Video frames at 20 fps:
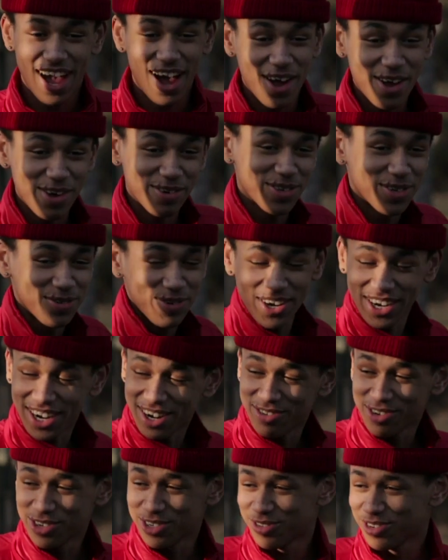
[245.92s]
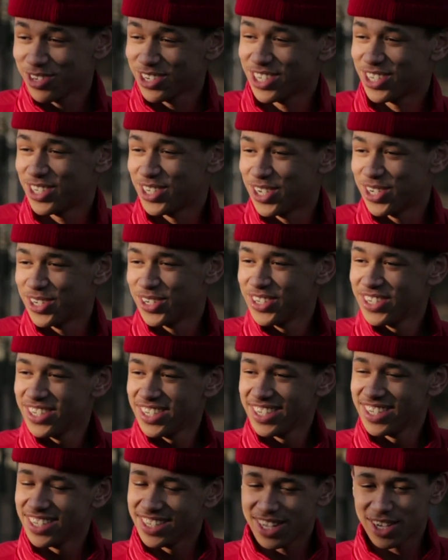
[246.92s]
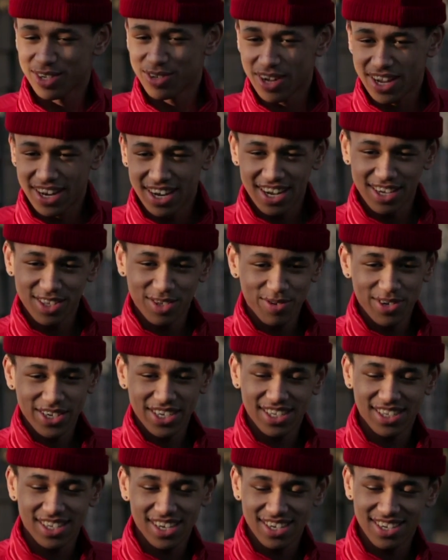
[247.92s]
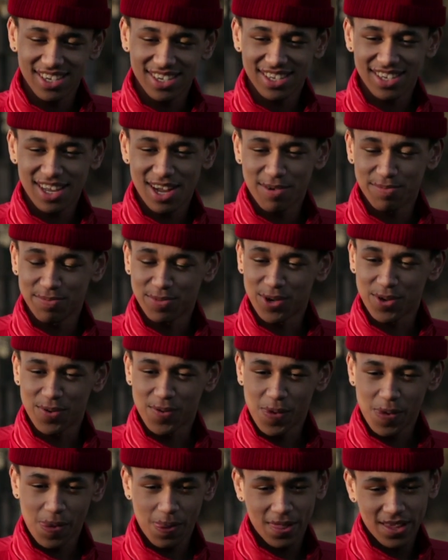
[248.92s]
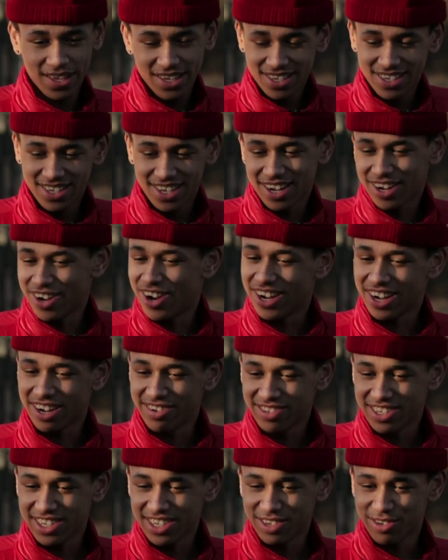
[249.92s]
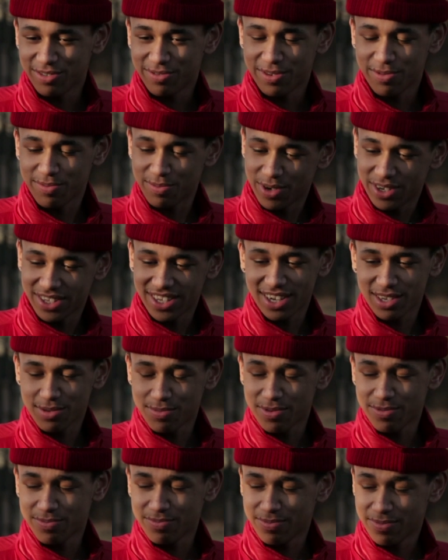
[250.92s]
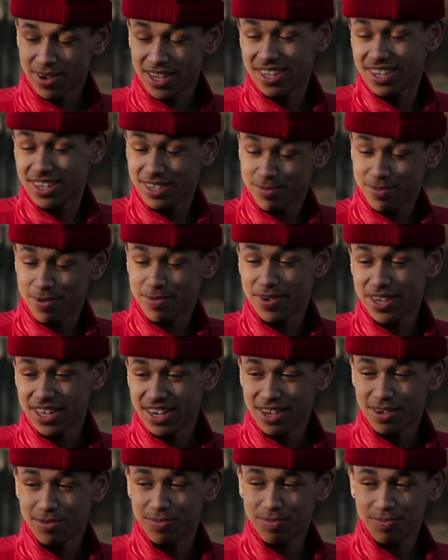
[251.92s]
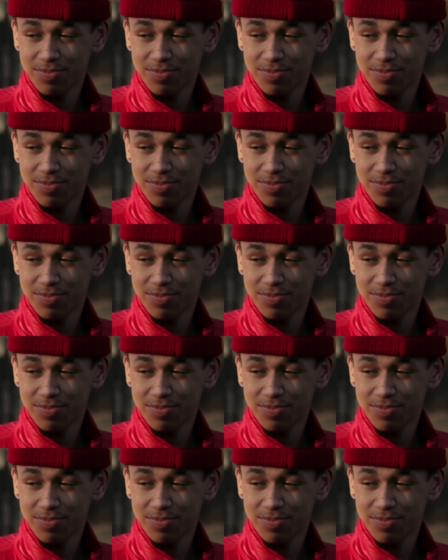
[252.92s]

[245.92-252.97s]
I hope to work at Rolls Royce, you know? That's where I'd like to work in 10 years' time, but I can't guarantee nothing, but that's my main aim.